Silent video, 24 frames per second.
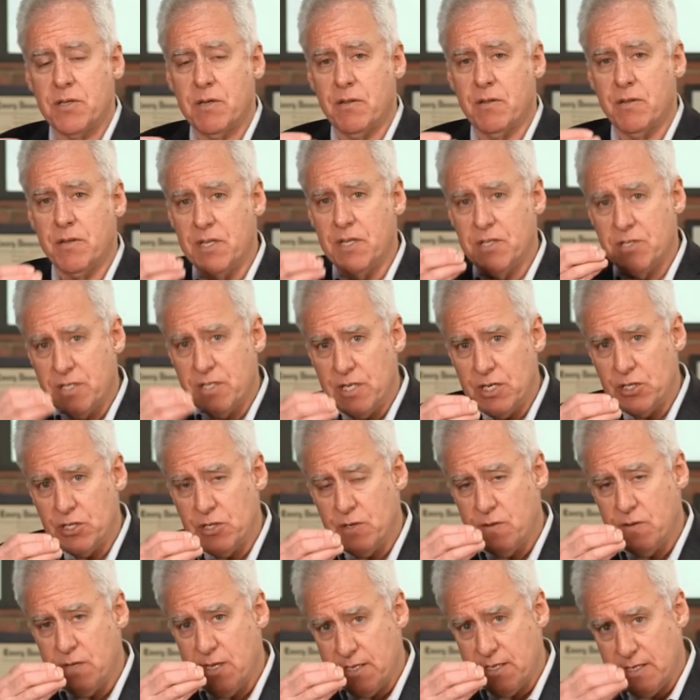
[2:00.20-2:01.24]
This
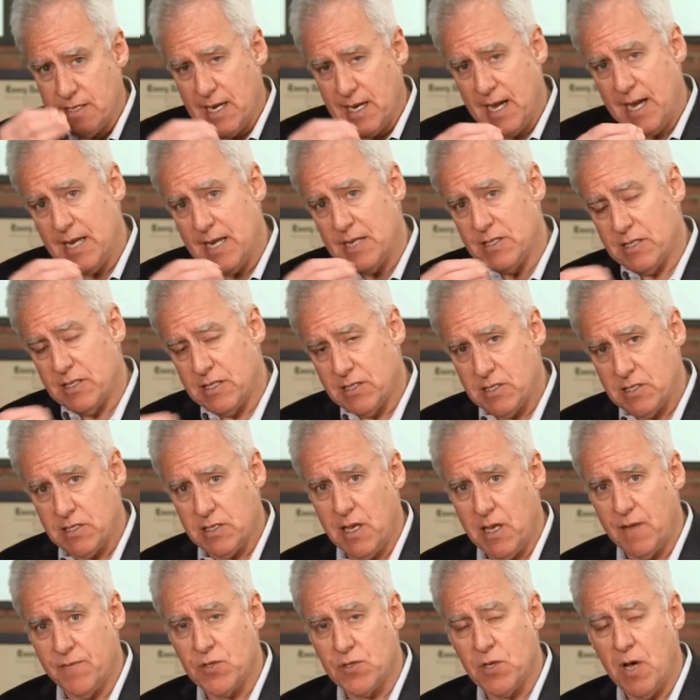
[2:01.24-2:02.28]
tissue that dies and
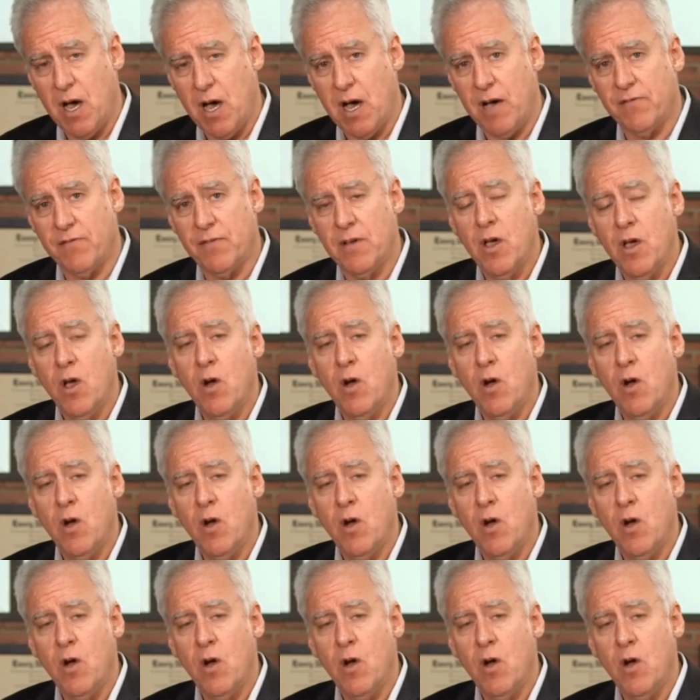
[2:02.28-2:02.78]
sloughs off